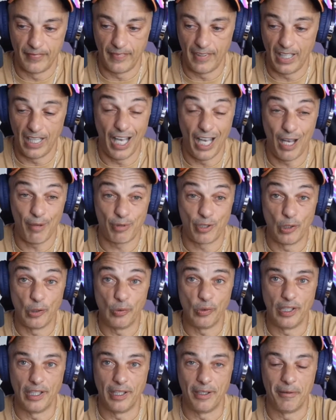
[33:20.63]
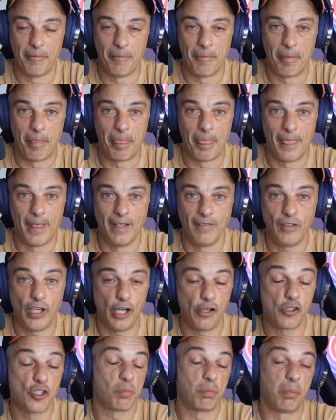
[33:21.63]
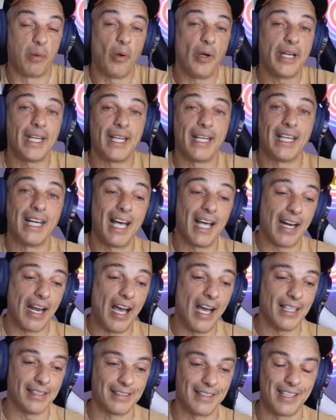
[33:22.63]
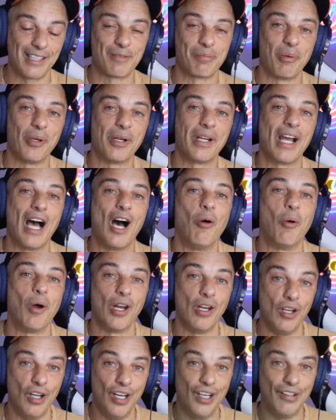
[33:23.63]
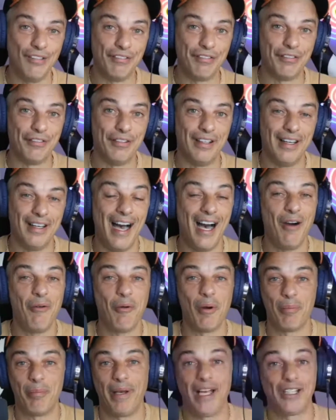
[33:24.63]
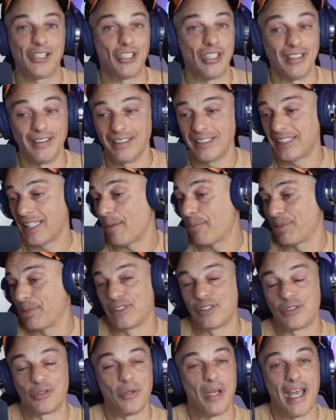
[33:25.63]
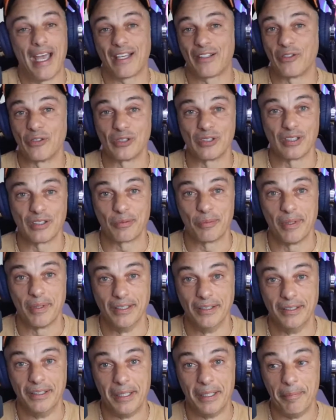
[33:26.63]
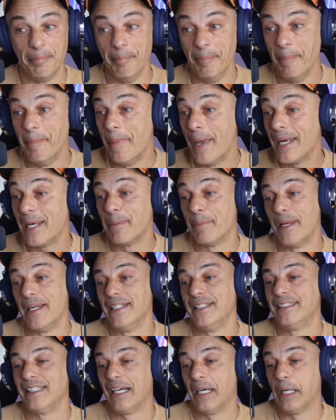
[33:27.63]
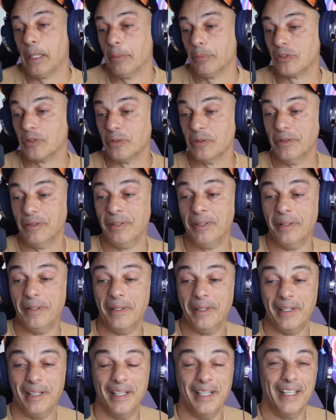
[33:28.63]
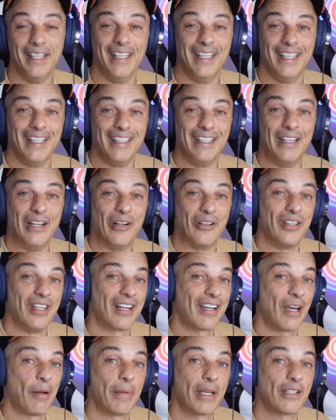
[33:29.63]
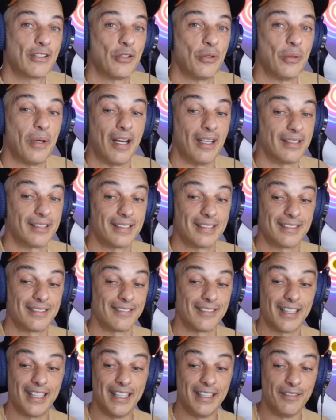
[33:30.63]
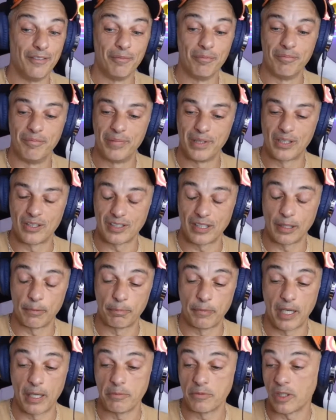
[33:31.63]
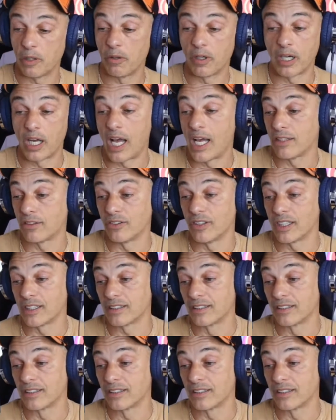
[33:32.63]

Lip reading: Absolutely. They're exploiting not us, they're exploiting our love, our passion. This happens to actors as well. Many times, you know, they're coming to us, right? Because sometimes our contract